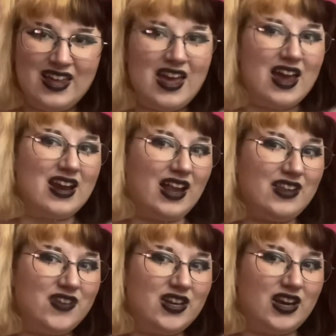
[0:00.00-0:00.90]
And I
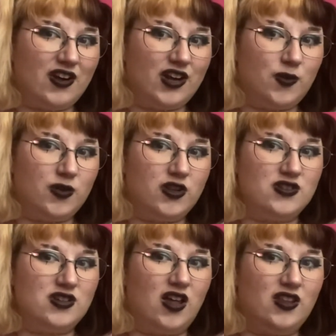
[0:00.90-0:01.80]
live in an area where there's
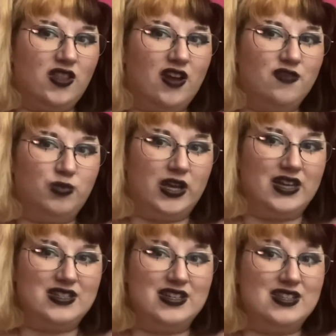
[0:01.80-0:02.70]
not a lot of
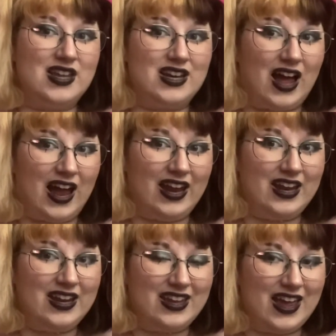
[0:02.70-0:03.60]
places that
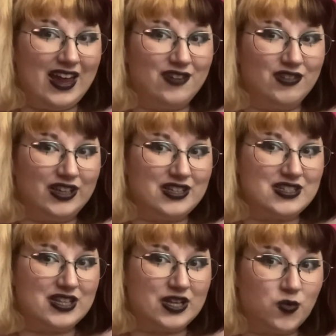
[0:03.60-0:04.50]
I can
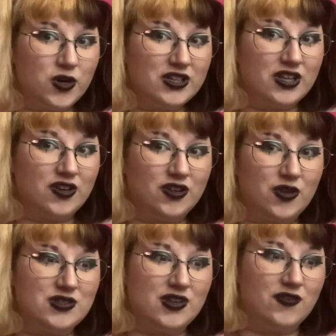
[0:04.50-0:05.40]
realistically work that are
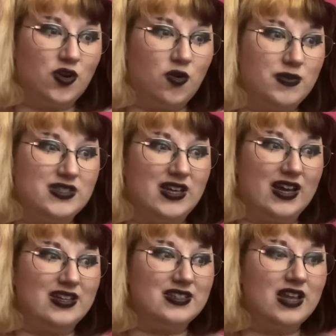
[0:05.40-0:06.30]
close enough to home
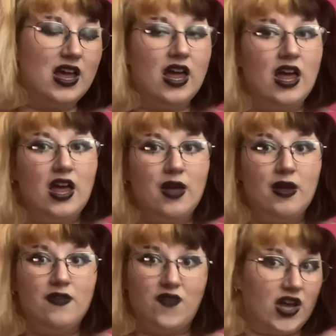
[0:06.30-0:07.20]
besides
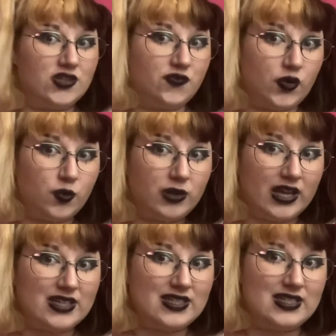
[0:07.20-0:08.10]
fast food
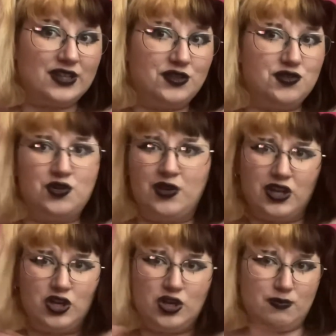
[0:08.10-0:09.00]
places. Like there's no like
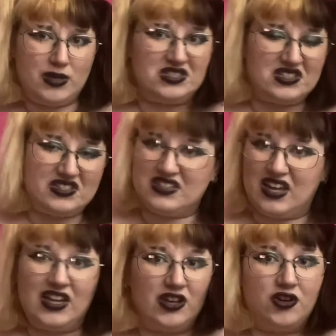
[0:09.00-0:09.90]
good businesses I
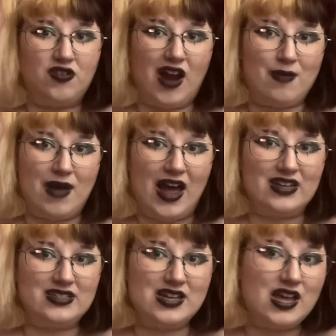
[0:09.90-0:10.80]
can grab at